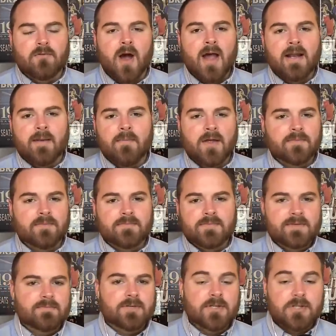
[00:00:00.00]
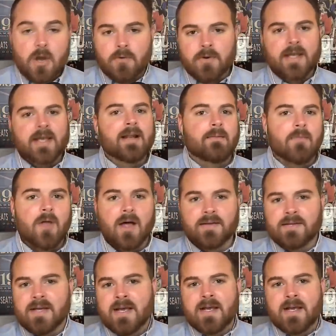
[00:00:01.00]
right? I'm not condoning it. I'm not